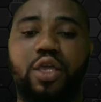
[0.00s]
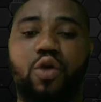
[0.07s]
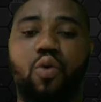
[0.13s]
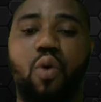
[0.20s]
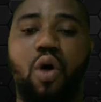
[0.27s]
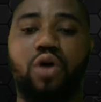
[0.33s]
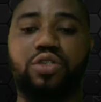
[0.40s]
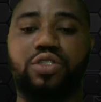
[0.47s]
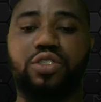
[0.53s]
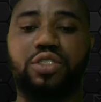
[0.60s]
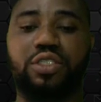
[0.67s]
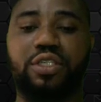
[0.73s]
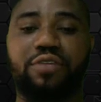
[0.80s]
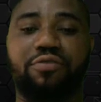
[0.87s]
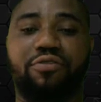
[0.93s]
equals
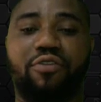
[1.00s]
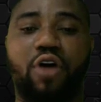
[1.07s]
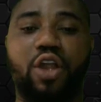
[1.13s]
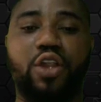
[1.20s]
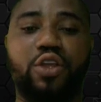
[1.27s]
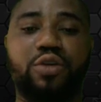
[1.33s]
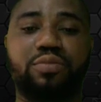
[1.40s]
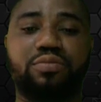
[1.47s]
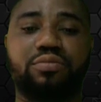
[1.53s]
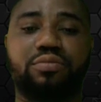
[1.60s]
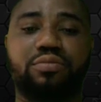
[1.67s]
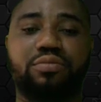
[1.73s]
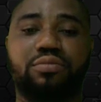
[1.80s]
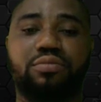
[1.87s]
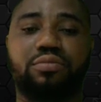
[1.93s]
the volume
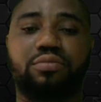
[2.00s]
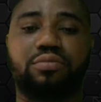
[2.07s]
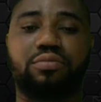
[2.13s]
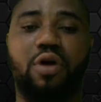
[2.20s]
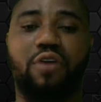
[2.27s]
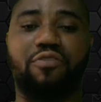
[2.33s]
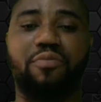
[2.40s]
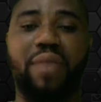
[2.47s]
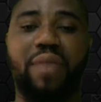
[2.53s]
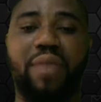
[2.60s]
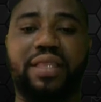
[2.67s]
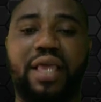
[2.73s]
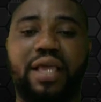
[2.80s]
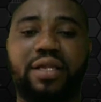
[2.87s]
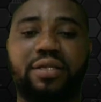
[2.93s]
of
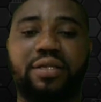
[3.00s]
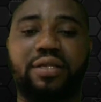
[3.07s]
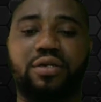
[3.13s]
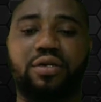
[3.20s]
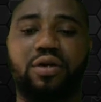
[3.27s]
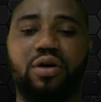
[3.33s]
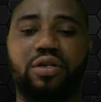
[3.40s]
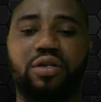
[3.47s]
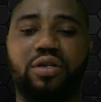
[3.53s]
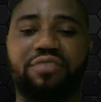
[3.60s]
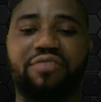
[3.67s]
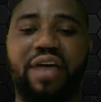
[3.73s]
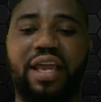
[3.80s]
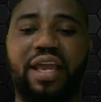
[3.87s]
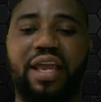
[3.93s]
methane
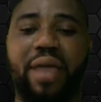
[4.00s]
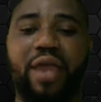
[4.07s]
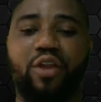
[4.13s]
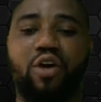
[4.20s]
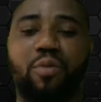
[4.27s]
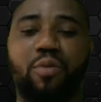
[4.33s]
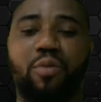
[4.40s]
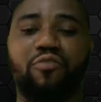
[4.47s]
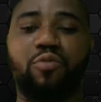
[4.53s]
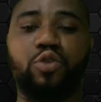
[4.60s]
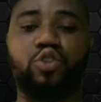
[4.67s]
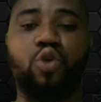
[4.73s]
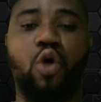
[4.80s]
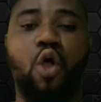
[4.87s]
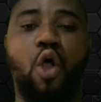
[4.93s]
divided by number of
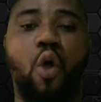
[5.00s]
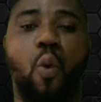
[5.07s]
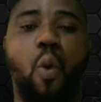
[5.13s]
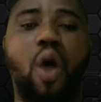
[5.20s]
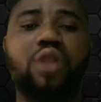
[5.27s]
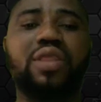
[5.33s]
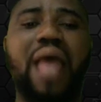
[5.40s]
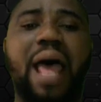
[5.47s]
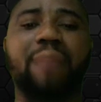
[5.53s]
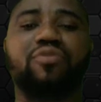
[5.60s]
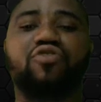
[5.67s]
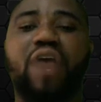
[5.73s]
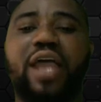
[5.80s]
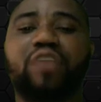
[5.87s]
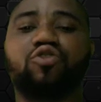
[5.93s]
moles. So what I'm
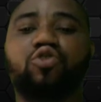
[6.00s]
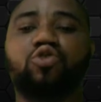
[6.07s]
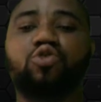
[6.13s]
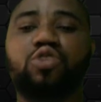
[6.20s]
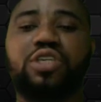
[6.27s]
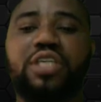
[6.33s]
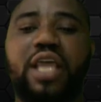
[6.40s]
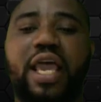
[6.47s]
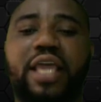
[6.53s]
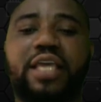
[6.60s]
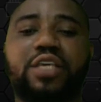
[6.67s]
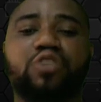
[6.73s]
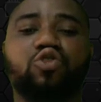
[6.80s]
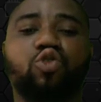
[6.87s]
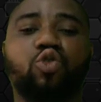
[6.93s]
trying to do here
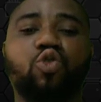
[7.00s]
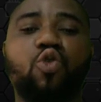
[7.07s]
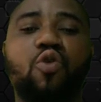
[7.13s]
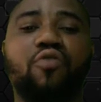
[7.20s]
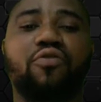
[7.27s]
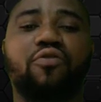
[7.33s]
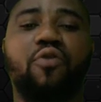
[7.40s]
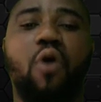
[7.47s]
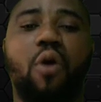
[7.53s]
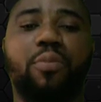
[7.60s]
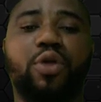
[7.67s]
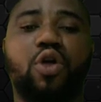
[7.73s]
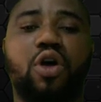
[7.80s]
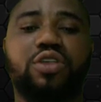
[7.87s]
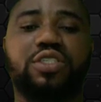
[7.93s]
is to look for,
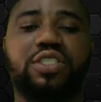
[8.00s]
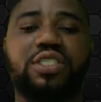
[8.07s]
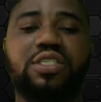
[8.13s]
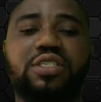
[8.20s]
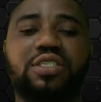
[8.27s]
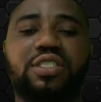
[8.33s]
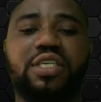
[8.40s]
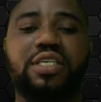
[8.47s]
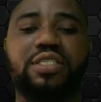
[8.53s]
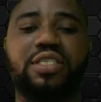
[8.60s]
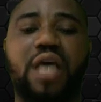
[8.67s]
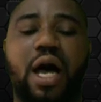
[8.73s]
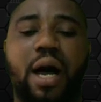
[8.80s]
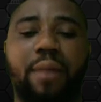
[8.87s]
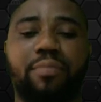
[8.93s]
because since this